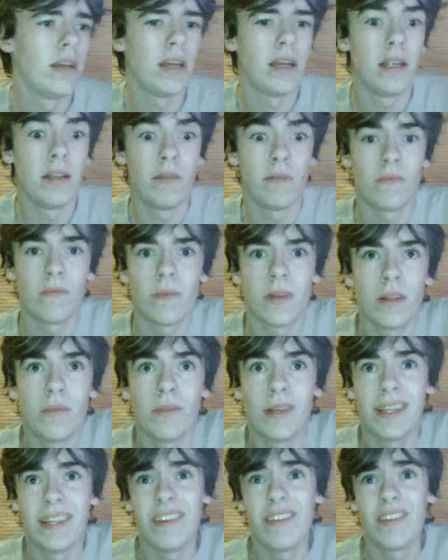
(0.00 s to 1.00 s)
And, well,
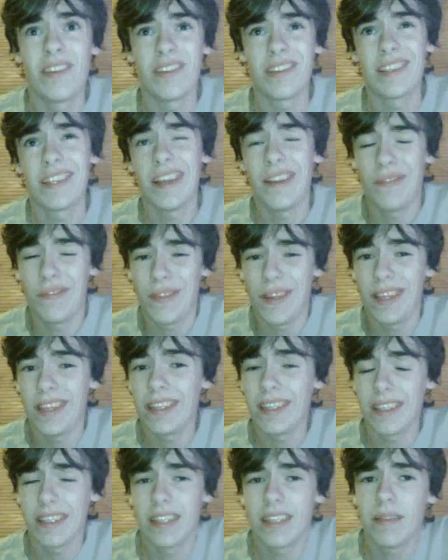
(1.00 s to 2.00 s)
when they're not safe,
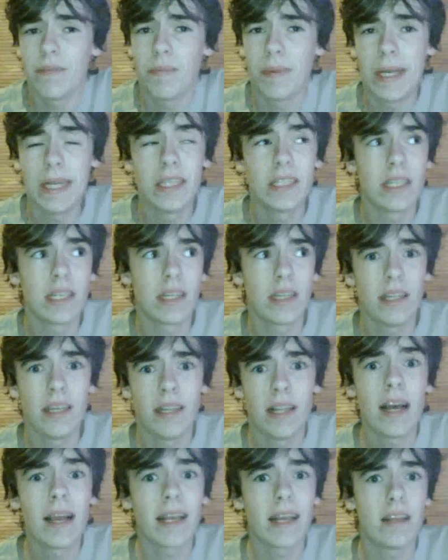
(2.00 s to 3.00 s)
basically
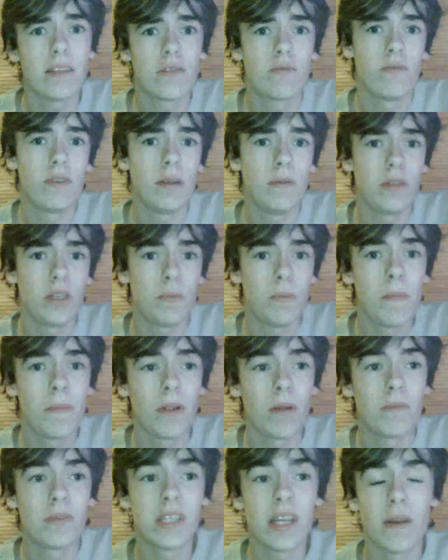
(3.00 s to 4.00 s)
that gets rich
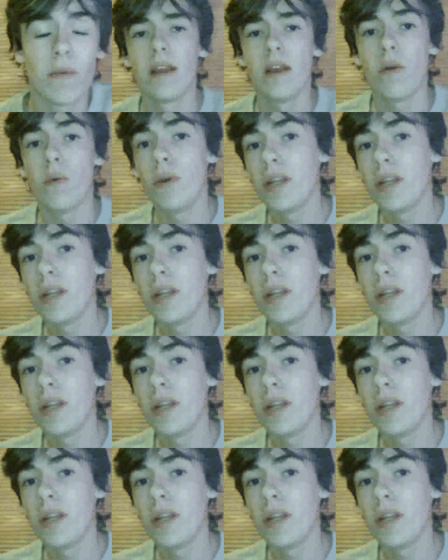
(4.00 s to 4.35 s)
people upset,